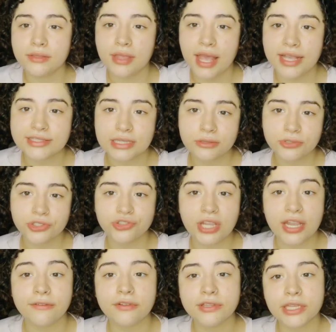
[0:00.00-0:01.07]
as I was
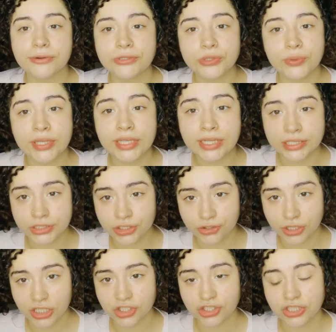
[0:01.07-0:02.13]
driving, they were doing
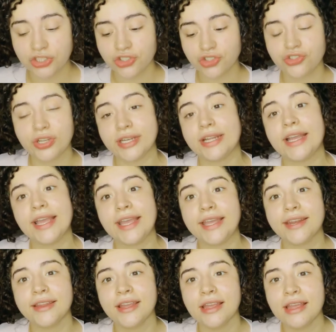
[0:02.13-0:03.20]
construction straight ahead.